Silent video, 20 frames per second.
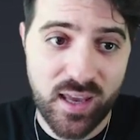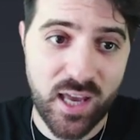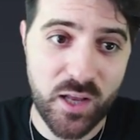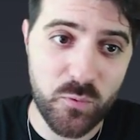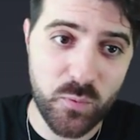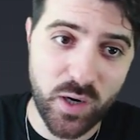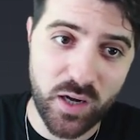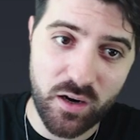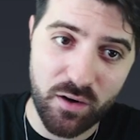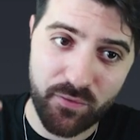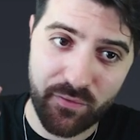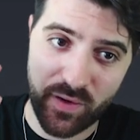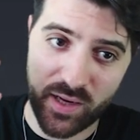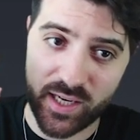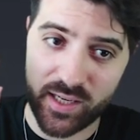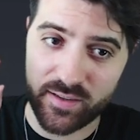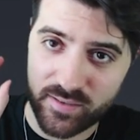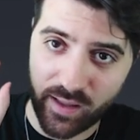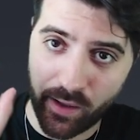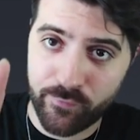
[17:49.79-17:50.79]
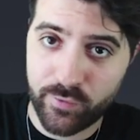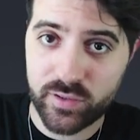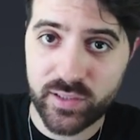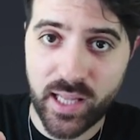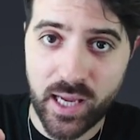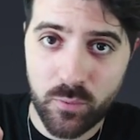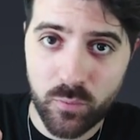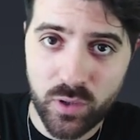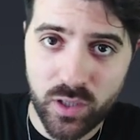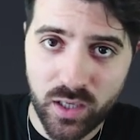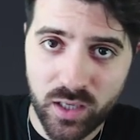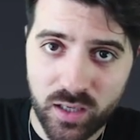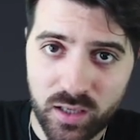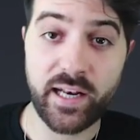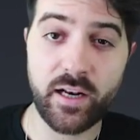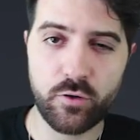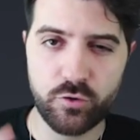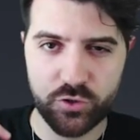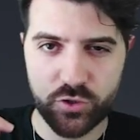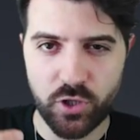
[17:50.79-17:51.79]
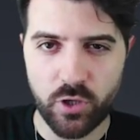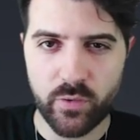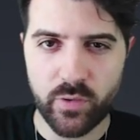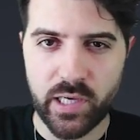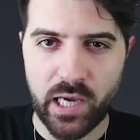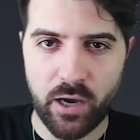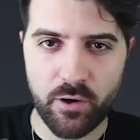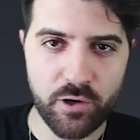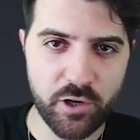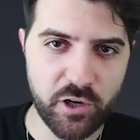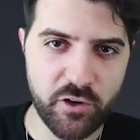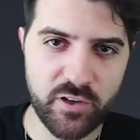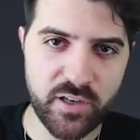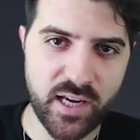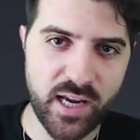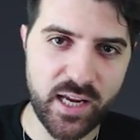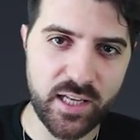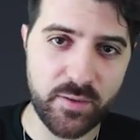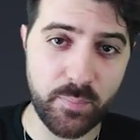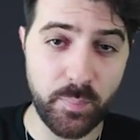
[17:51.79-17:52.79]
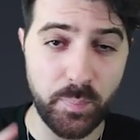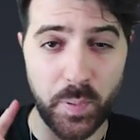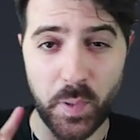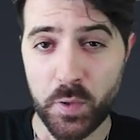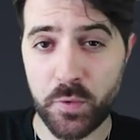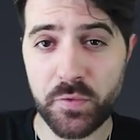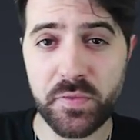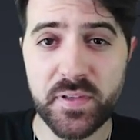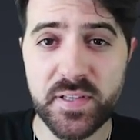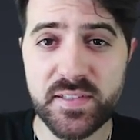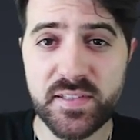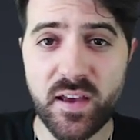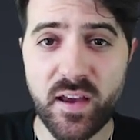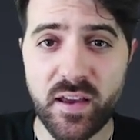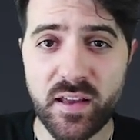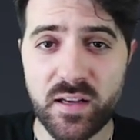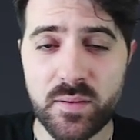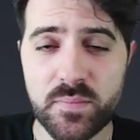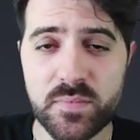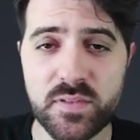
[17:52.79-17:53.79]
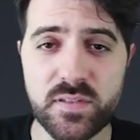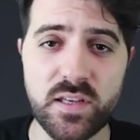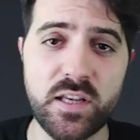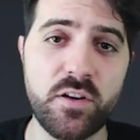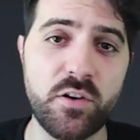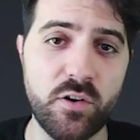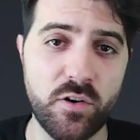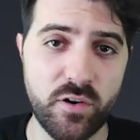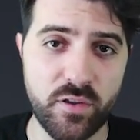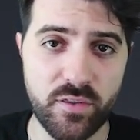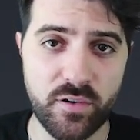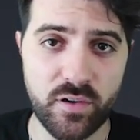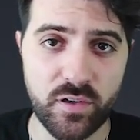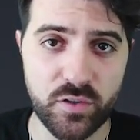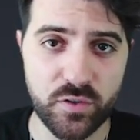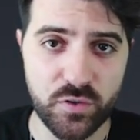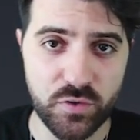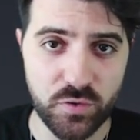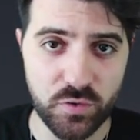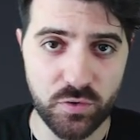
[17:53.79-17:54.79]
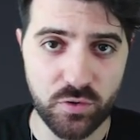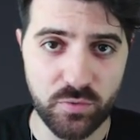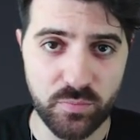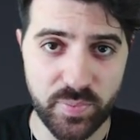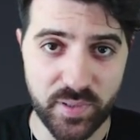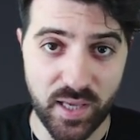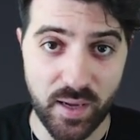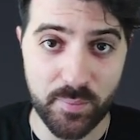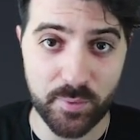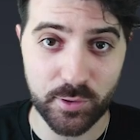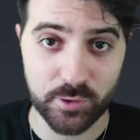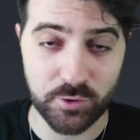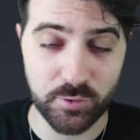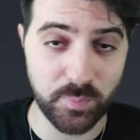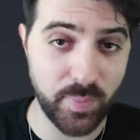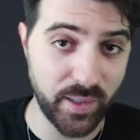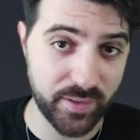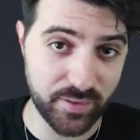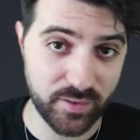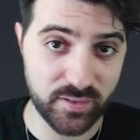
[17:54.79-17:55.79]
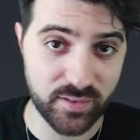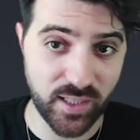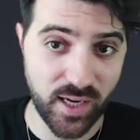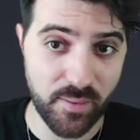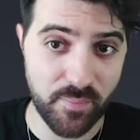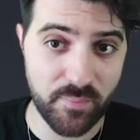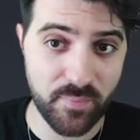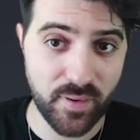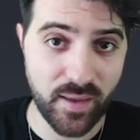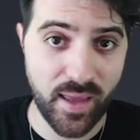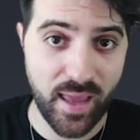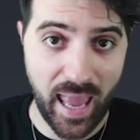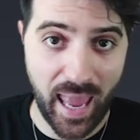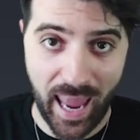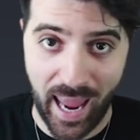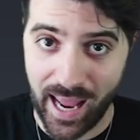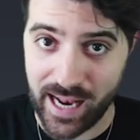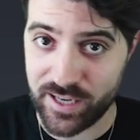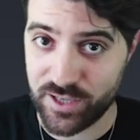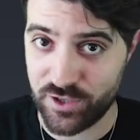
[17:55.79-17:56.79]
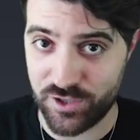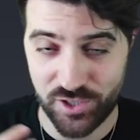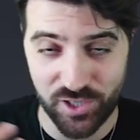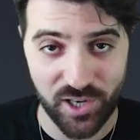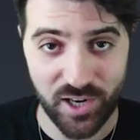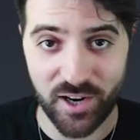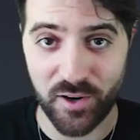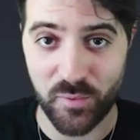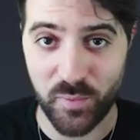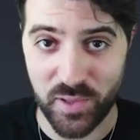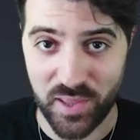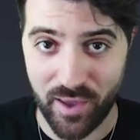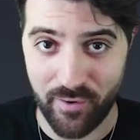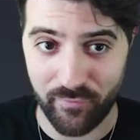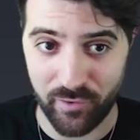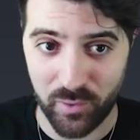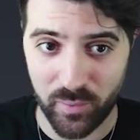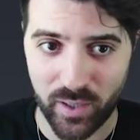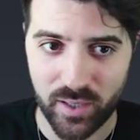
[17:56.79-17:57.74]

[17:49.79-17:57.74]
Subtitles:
and one of a level network. And I'll show you how to create both these items in order to be able to bundle them and share with everyone.